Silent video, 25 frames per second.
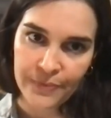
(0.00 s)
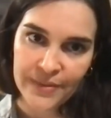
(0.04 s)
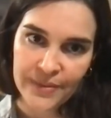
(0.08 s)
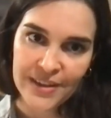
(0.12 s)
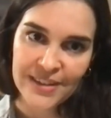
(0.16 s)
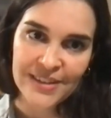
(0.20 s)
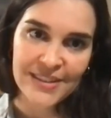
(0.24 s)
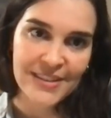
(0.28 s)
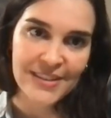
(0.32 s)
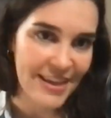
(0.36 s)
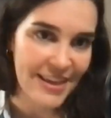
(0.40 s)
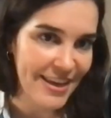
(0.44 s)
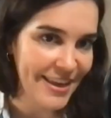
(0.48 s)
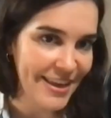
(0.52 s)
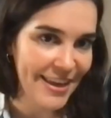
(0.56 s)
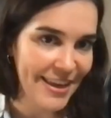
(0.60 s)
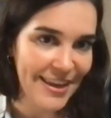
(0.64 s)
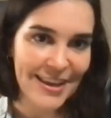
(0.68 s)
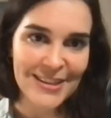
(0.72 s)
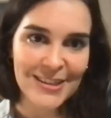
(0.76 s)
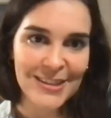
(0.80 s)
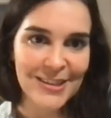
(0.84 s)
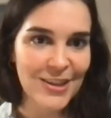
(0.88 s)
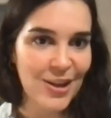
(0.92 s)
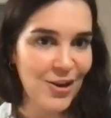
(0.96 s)
Singing
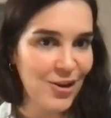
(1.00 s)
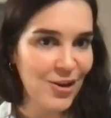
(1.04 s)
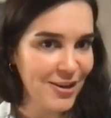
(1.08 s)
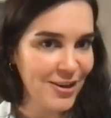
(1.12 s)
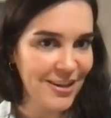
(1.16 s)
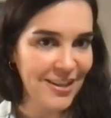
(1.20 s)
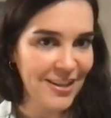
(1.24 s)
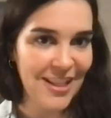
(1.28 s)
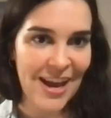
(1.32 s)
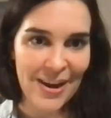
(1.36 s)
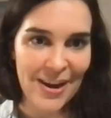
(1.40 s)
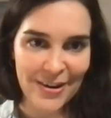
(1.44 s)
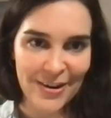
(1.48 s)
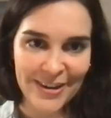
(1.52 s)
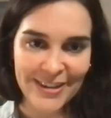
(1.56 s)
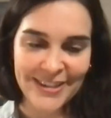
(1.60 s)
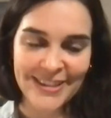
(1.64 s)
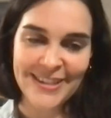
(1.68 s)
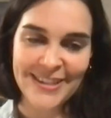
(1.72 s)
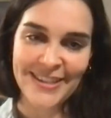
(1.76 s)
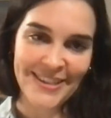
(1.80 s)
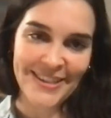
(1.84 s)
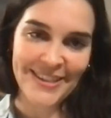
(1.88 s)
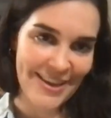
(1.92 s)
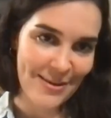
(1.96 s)
really? Is not allowed at
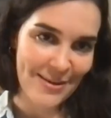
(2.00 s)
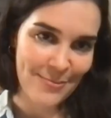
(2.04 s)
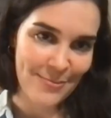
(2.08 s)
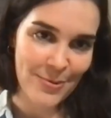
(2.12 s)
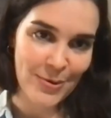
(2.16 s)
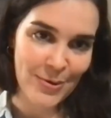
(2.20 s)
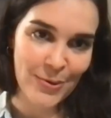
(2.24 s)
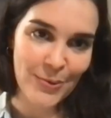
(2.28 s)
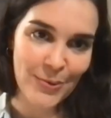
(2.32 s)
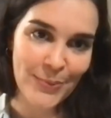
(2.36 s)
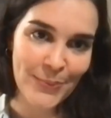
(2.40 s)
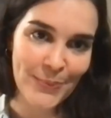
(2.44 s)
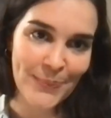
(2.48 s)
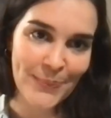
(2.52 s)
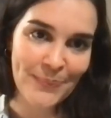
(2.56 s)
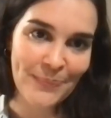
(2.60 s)
the table.